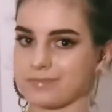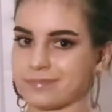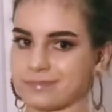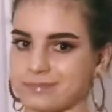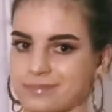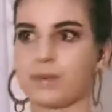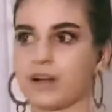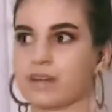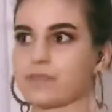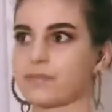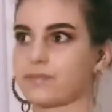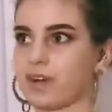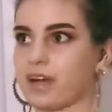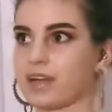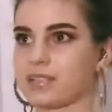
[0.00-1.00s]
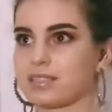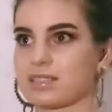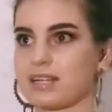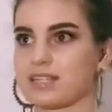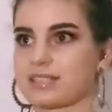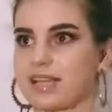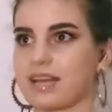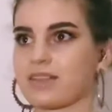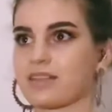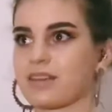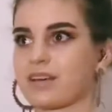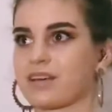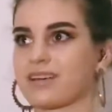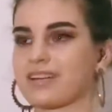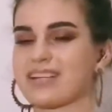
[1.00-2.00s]
But first, let's get
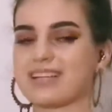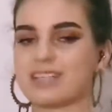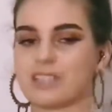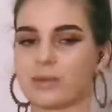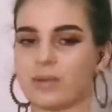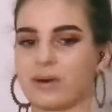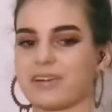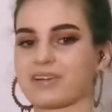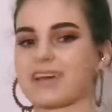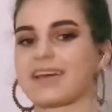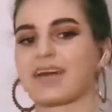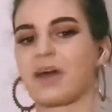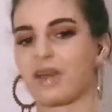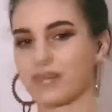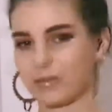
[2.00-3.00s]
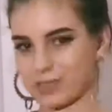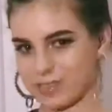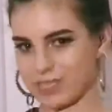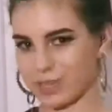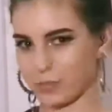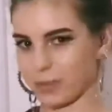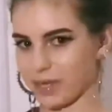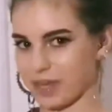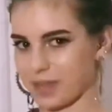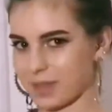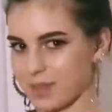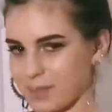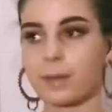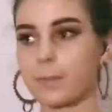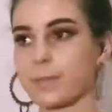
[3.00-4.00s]
the easy one over and done
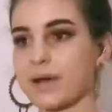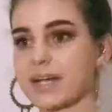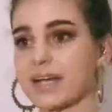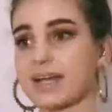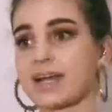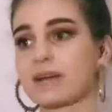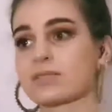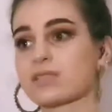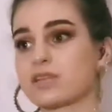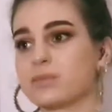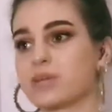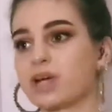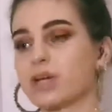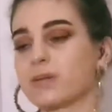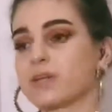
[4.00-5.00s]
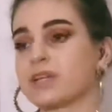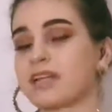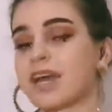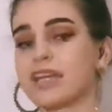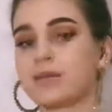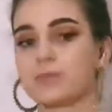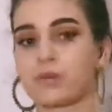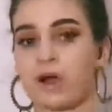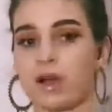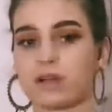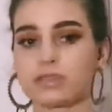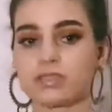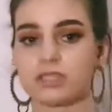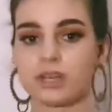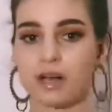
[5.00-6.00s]
with. Bank accounts can be opened in any
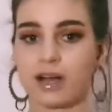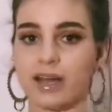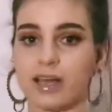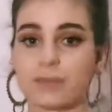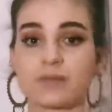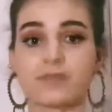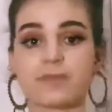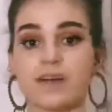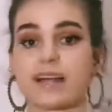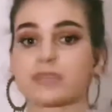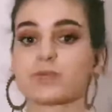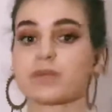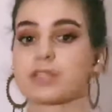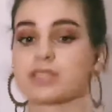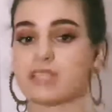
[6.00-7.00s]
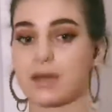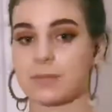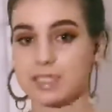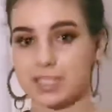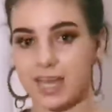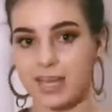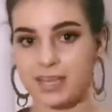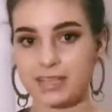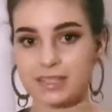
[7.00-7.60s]
branch. I am in fact with Sabadell.